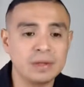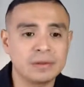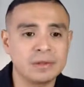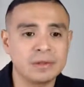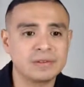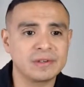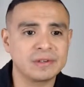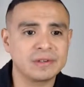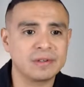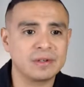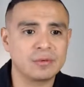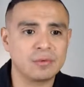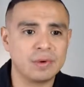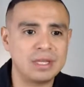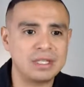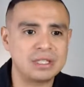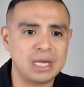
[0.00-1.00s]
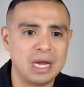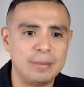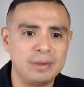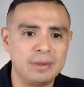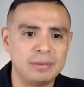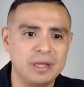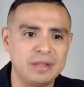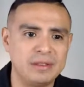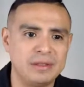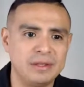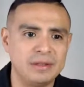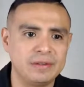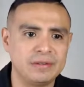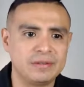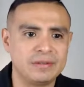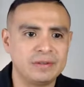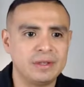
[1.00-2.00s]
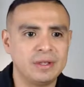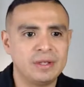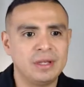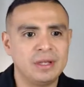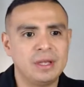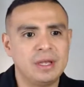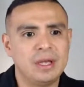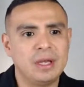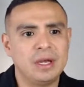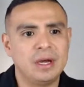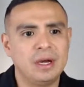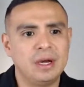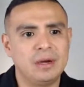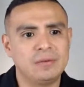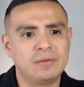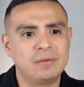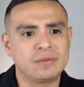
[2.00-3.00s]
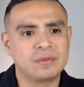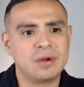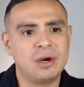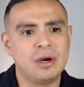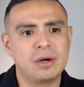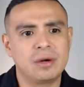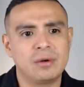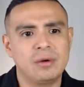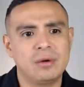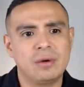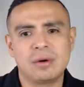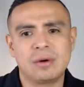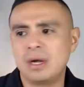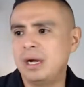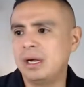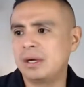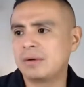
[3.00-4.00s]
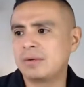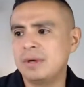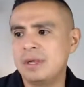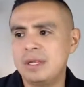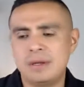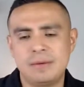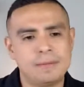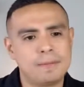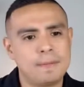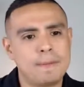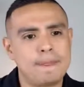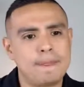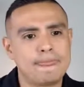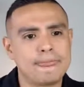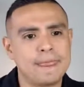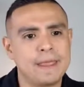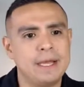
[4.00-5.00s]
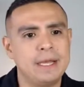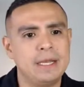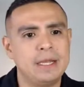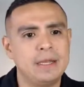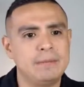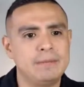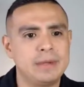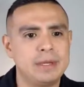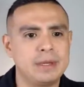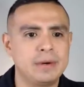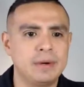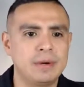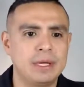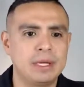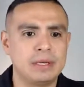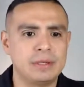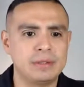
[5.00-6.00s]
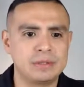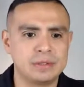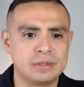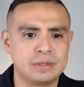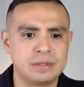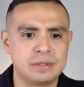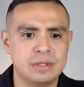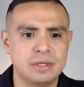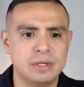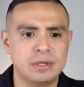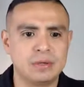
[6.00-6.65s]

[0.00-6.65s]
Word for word: does a great job at this. Fuscardo Concrete, and let me go ahead and just